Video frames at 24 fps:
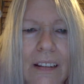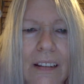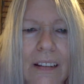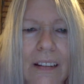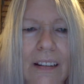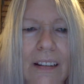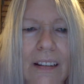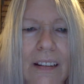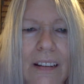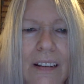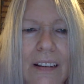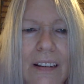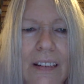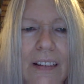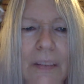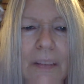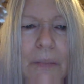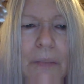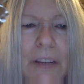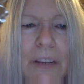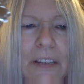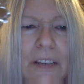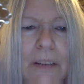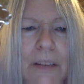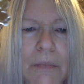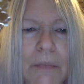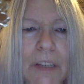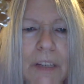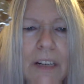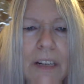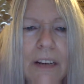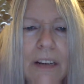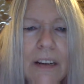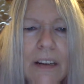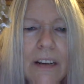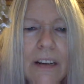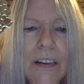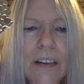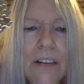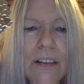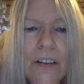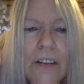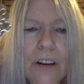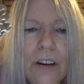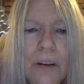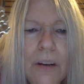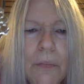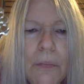Yeah, it's the best I'm going to get.
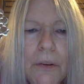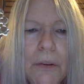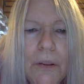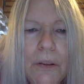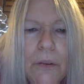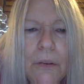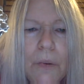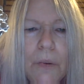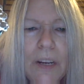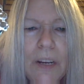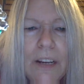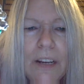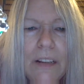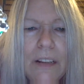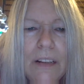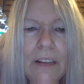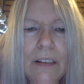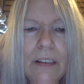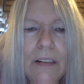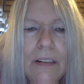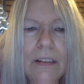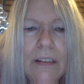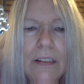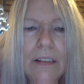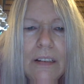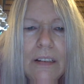Try to pull away a little.